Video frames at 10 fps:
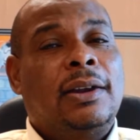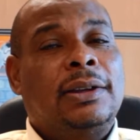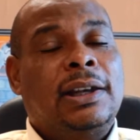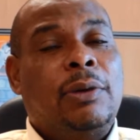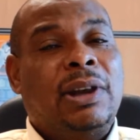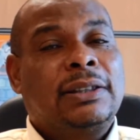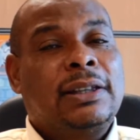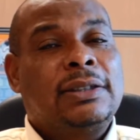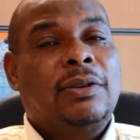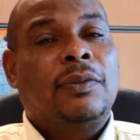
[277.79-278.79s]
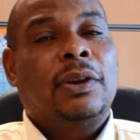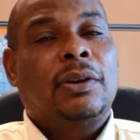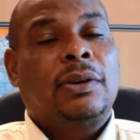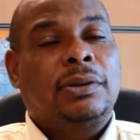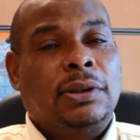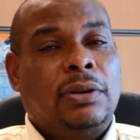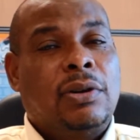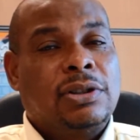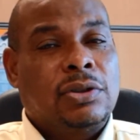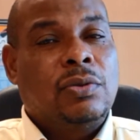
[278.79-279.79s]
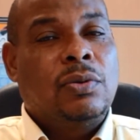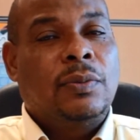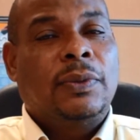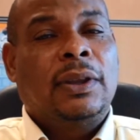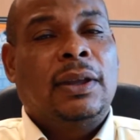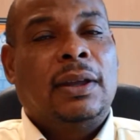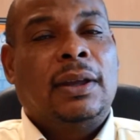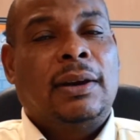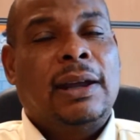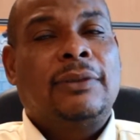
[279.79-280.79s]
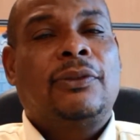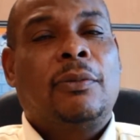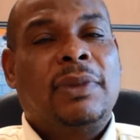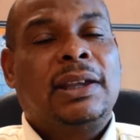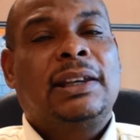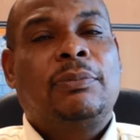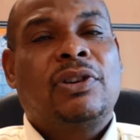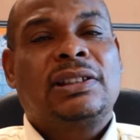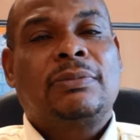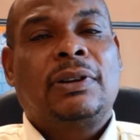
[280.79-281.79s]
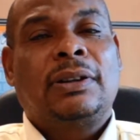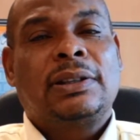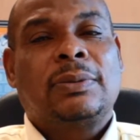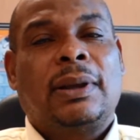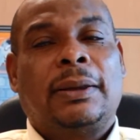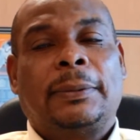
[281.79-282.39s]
the Directors of the CROSQ, right, for making it possible as well.